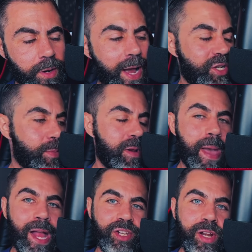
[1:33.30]
Now, as you might
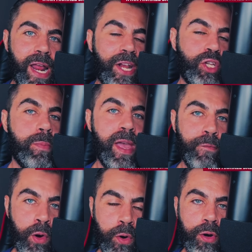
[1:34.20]
imagine, and as you may
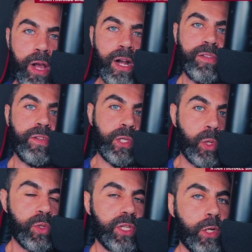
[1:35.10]
have heard,
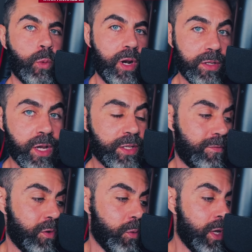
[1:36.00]
oxytocin and what it does
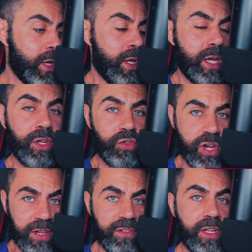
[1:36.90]
if you
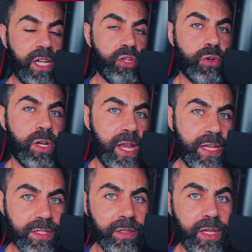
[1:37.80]
ingest it
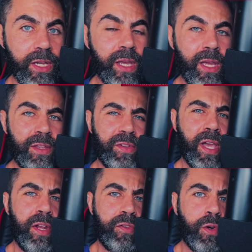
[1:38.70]
intranasally is it
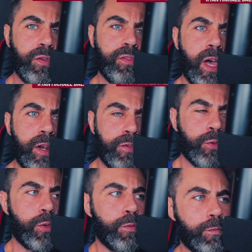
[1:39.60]
kind of turns on a
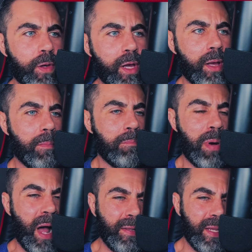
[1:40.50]
sort of uh,
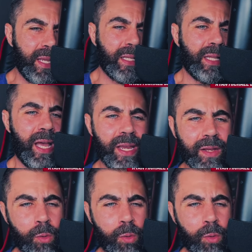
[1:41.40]
bonding, like